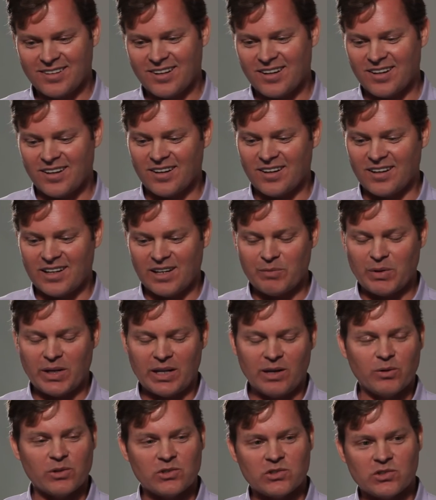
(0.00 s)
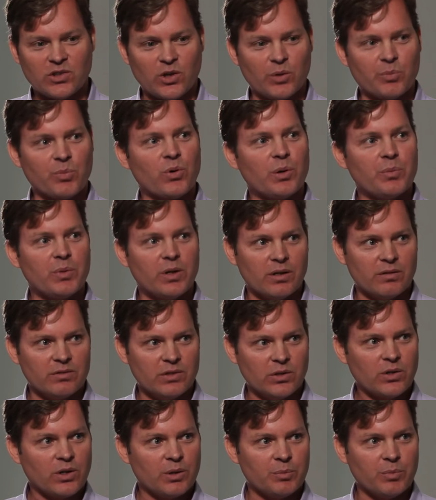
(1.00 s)
Uh, I mean, it was so primitive
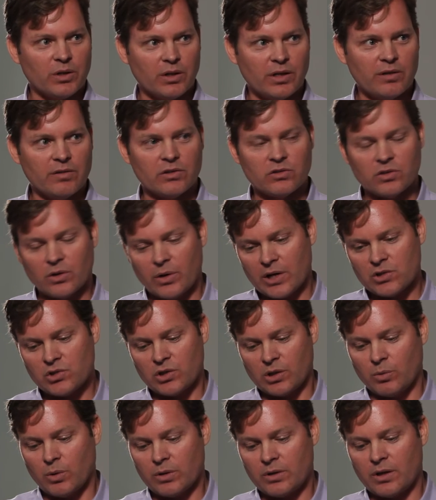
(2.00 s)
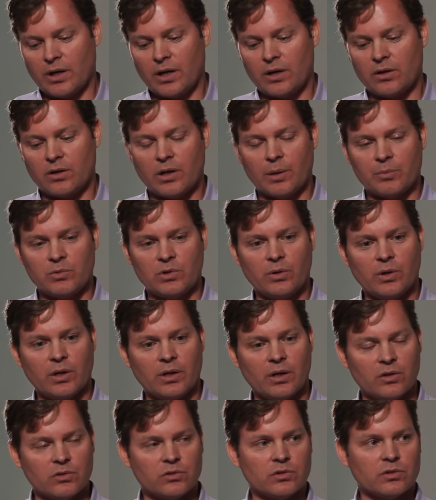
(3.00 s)
you couldn't believe it. So actually, what they ended up doing
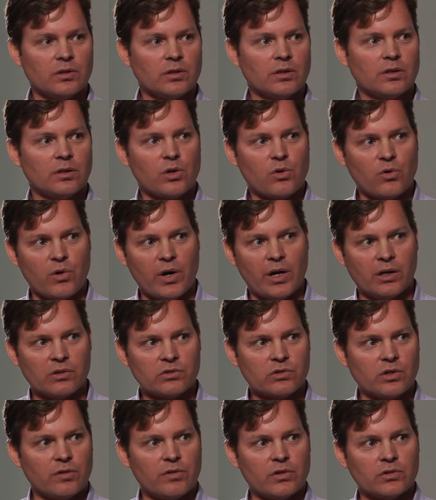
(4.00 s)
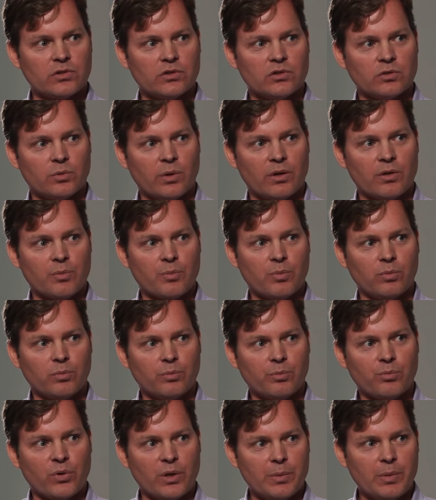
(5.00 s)
is creating services with
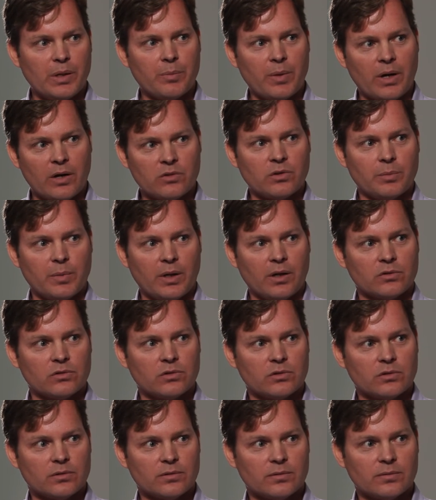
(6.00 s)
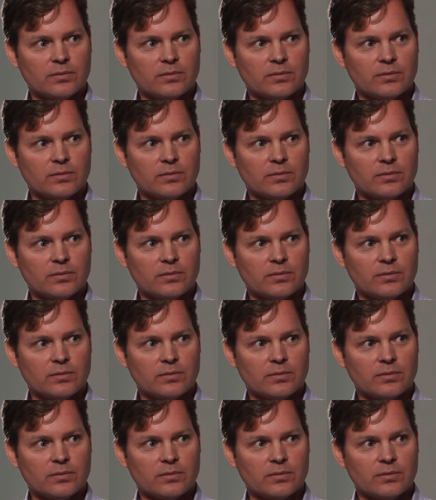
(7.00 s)
premium SMS.